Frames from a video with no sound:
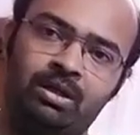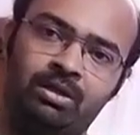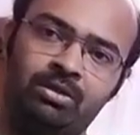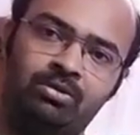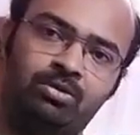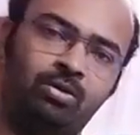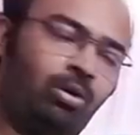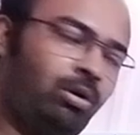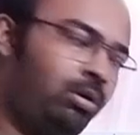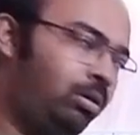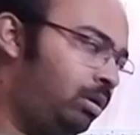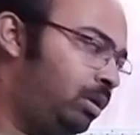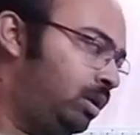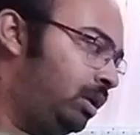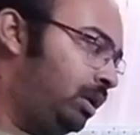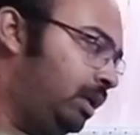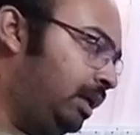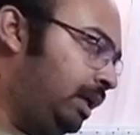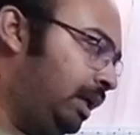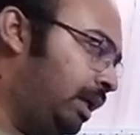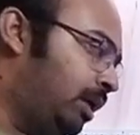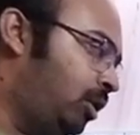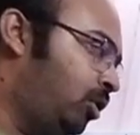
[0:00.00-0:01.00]
So
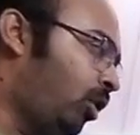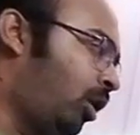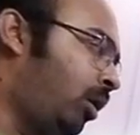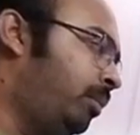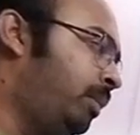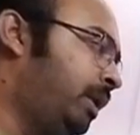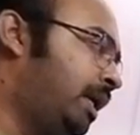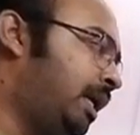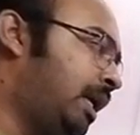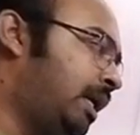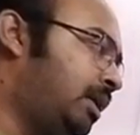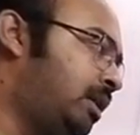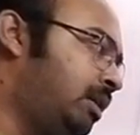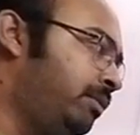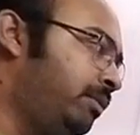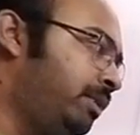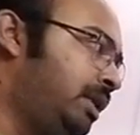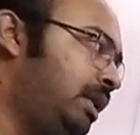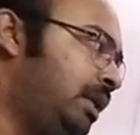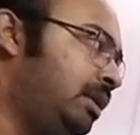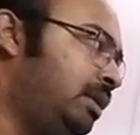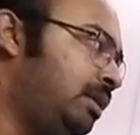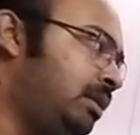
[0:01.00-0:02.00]
economic
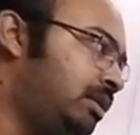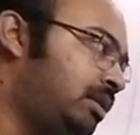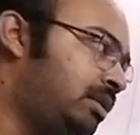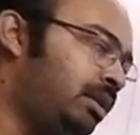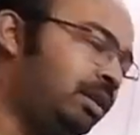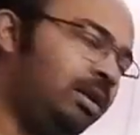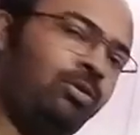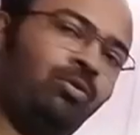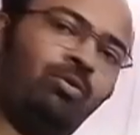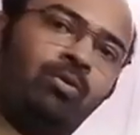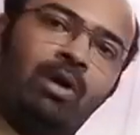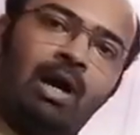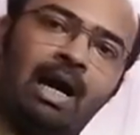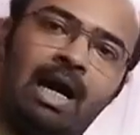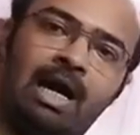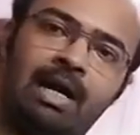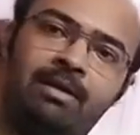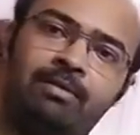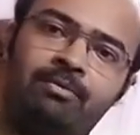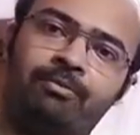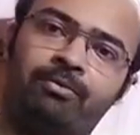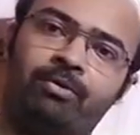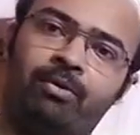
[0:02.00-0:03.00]
activity is required